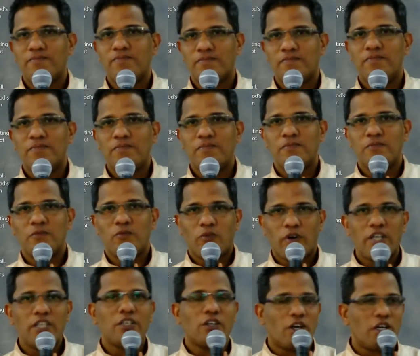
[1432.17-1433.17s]
Hmm?
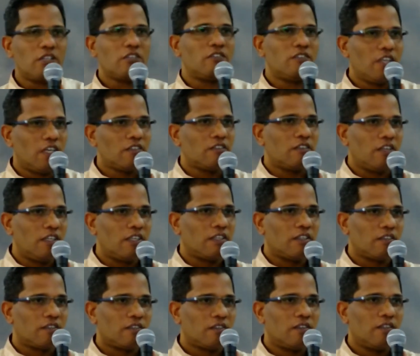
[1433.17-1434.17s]
Why God is chastening
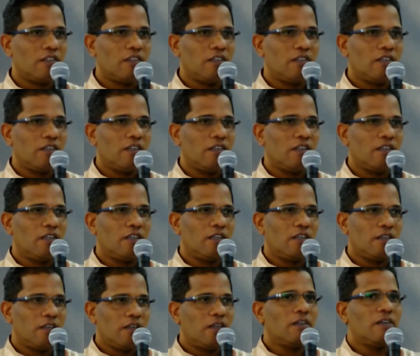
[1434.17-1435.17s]
us?
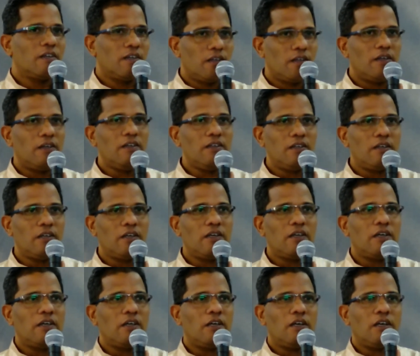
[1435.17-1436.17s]
In huh? order that
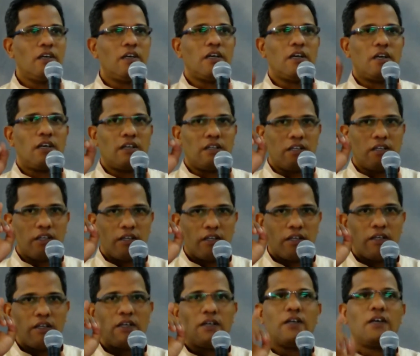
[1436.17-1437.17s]
we may share
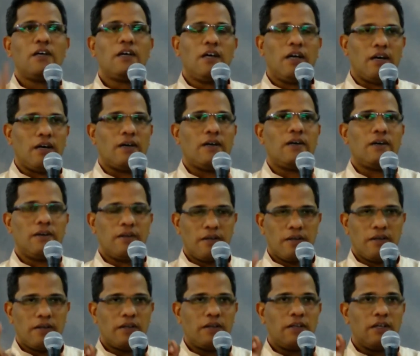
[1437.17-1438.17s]
ah. in His
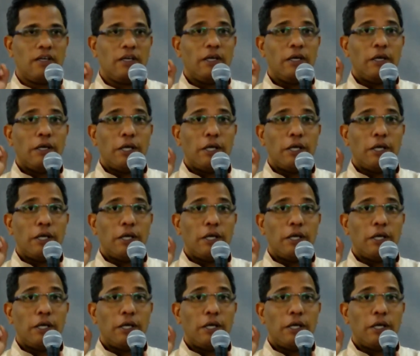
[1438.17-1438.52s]
holiness.